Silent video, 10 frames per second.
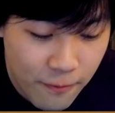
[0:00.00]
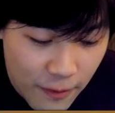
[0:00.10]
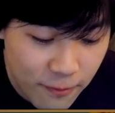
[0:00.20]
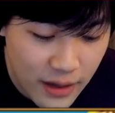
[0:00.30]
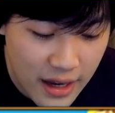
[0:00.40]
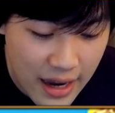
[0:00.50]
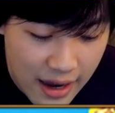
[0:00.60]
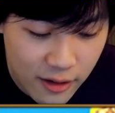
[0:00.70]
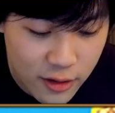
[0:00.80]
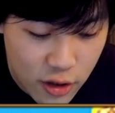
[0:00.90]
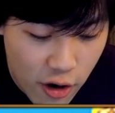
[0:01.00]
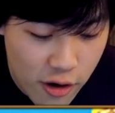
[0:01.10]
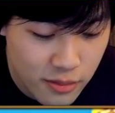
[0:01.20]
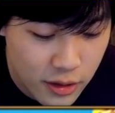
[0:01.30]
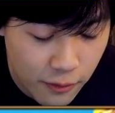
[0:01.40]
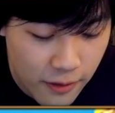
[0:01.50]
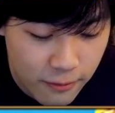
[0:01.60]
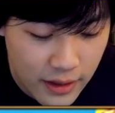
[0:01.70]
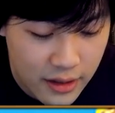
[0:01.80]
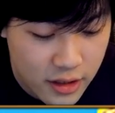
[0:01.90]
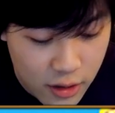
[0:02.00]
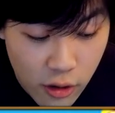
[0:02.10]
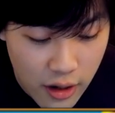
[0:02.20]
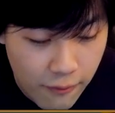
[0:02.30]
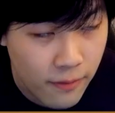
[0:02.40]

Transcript: 50 hidden tomes or 50 socket